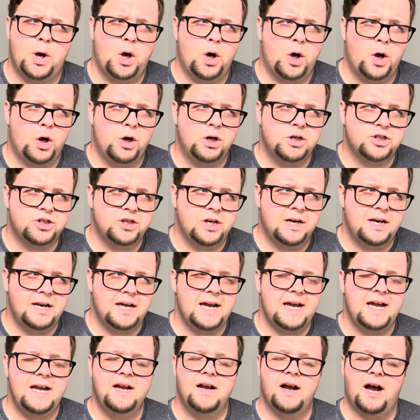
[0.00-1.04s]

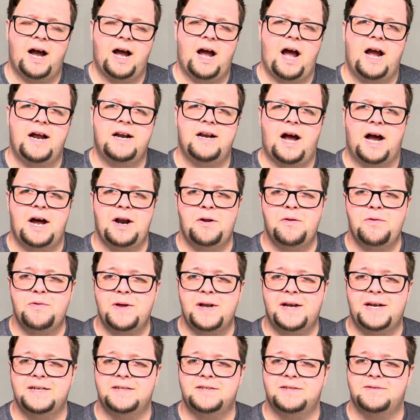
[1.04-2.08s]
Personally, I don't
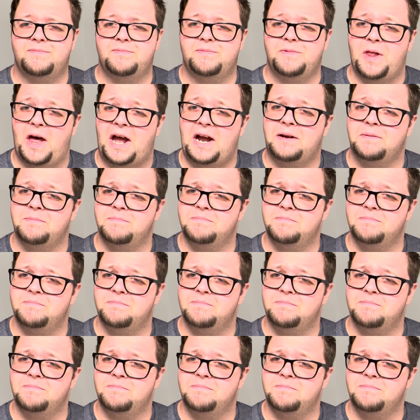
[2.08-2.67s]
think it's that